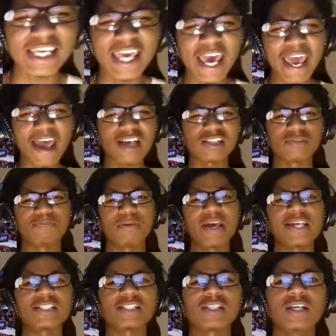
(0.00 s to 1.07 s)
the Cavs,
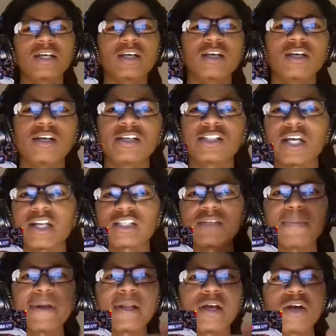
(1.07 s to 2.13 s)
bitch. Fun, shout out
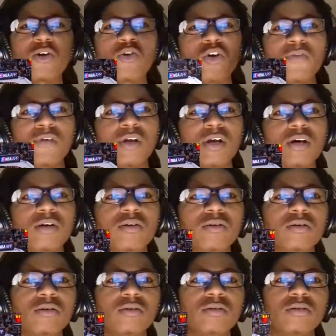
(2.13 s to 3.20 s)
to my nigga Korver, though.